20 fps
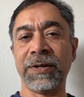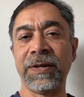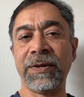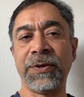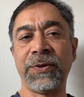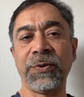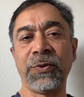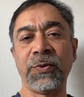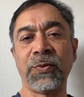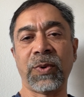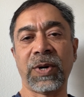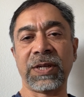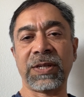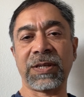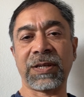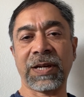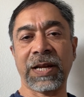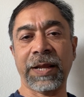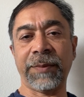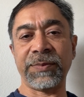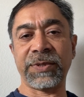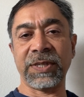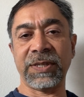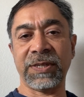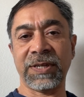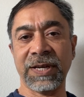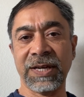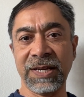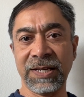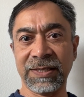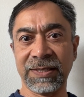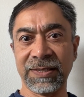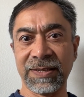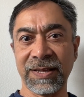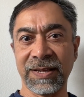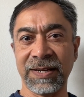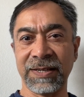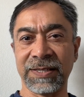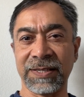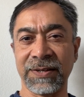do what it claims it does,
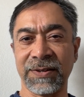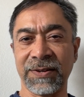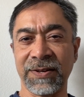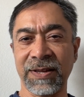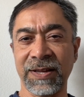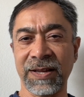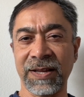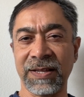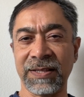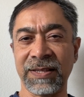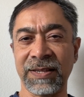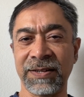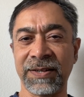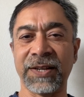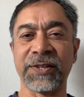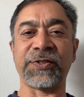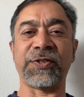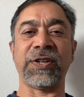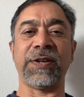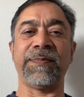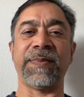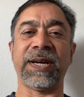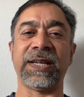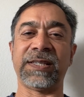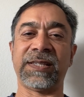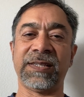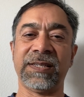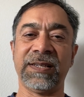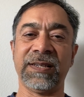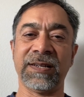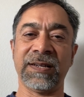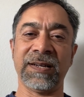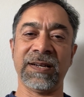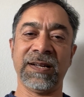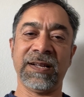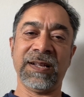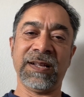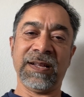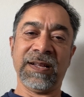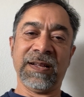then the industry might see
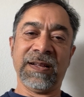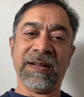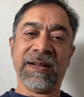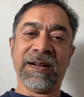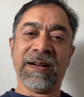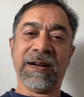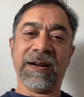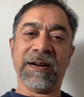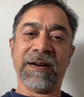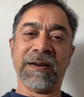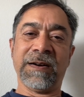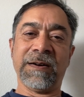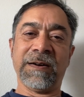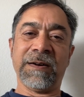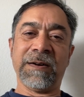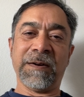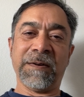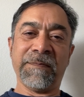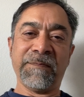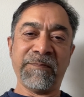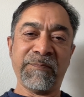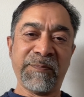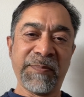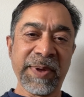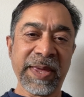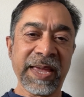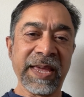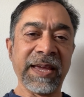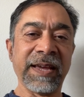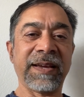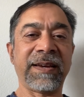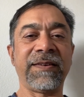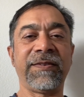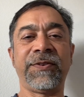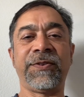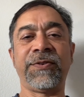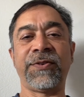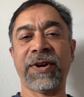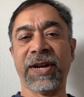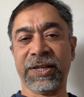a big
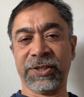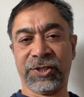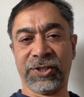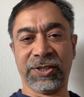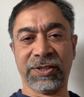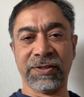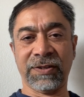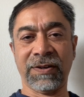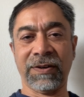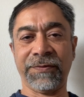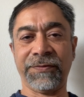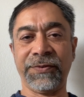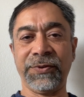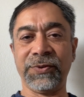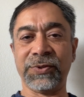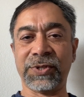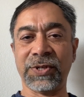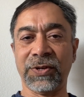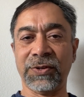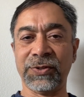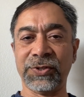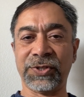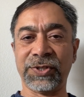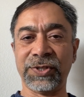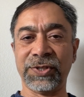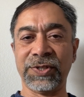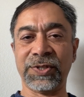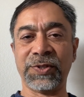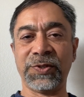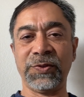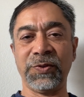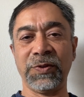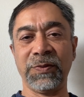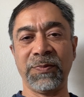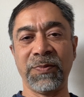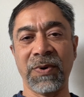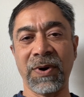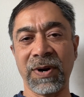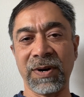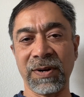rush of new solutions, new
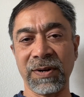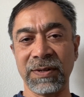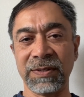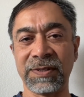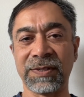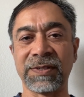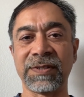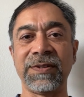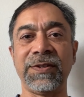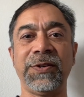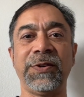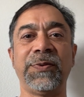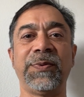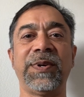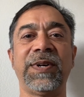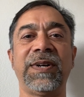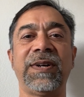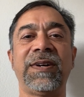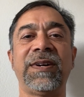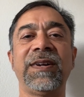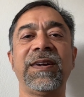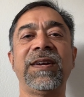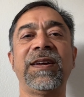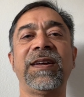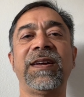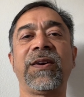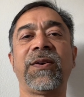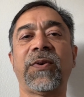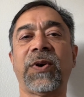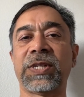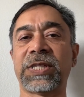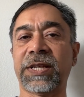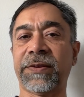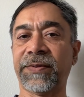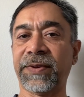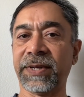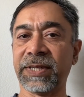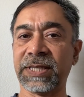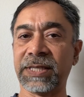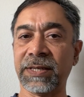models, newer
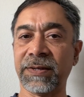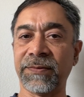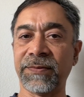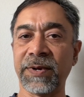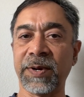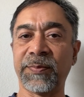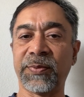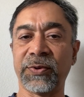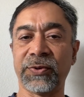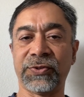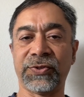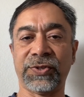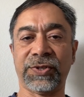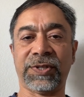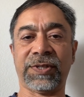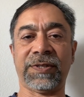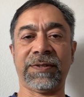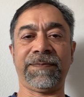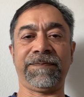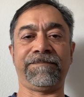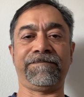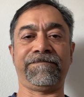cost-effective approaches.